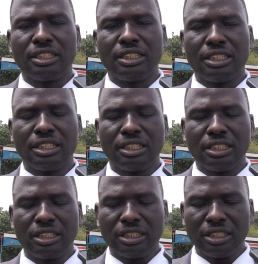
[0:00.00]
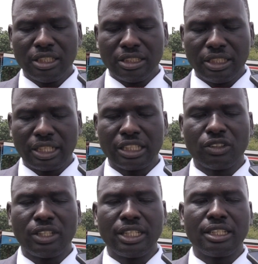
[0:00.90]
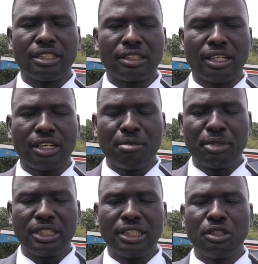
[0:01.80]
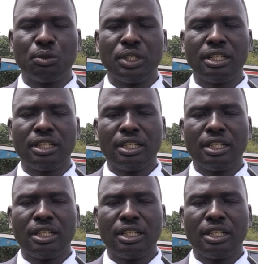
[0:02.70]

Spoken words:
the cattle headers are coming this way.